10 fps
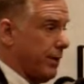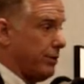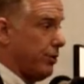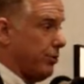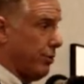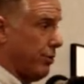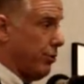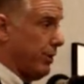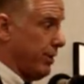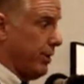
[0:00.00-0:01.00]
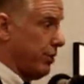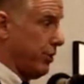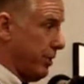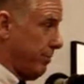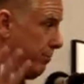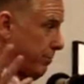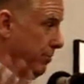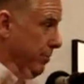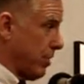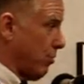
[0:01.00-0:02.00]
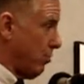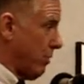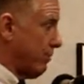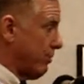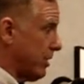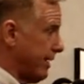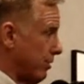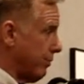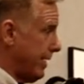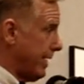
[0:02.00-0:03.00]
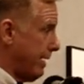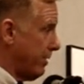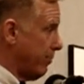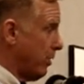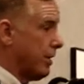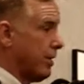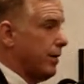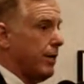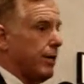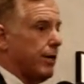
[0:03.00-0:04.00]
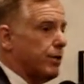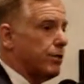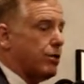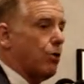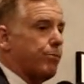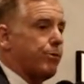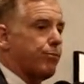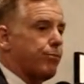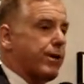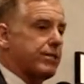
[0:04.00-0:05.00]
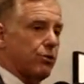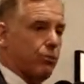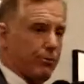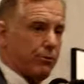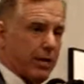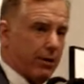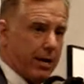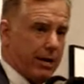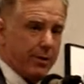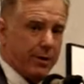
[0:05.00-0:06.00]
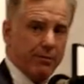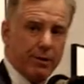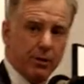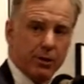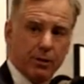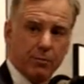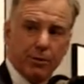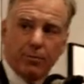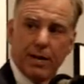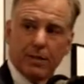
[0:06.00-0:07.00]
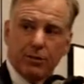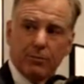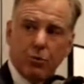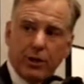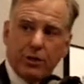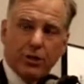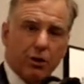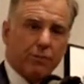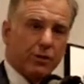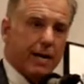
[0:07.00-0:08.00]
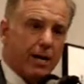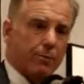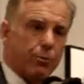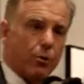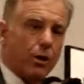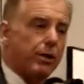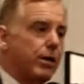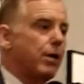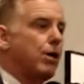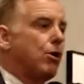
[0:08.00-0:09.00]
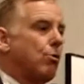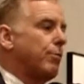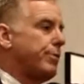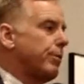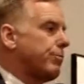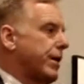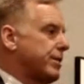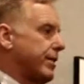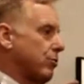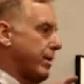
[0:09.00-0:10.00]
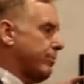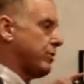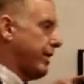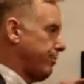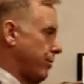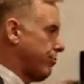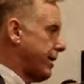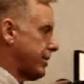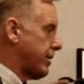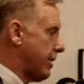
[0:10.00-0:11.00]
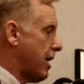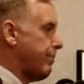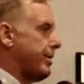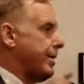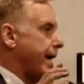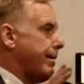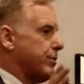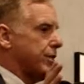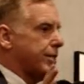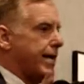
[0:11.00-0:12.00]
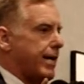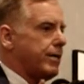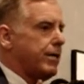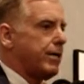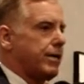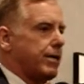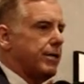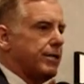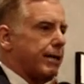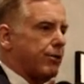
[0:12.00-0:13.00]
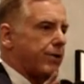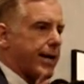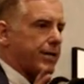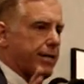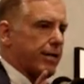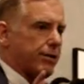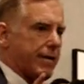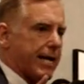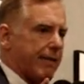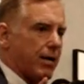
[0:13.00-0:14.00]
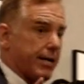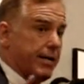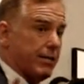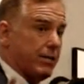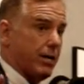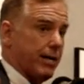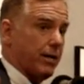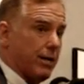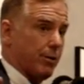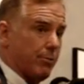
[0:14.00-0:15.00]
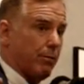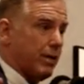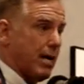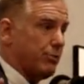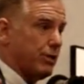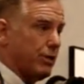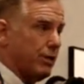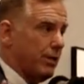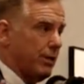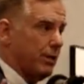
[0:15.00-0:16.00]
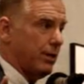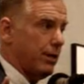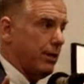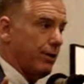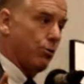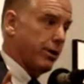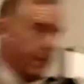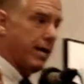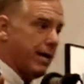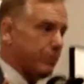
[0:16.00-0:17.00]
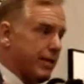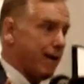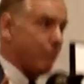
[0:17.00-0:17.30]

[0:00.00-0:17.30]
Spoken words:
the things you can do, in addition to go to the websites that we name in the book, is go to Bill Press's website. I don't know how many of you ever listened to Bill Press's morning show that's carried in Portland. Well, Bill Press has a website at billpress.com. It names the 10 Democratic senators that have not yet signed on to the public option. And Oregon happens to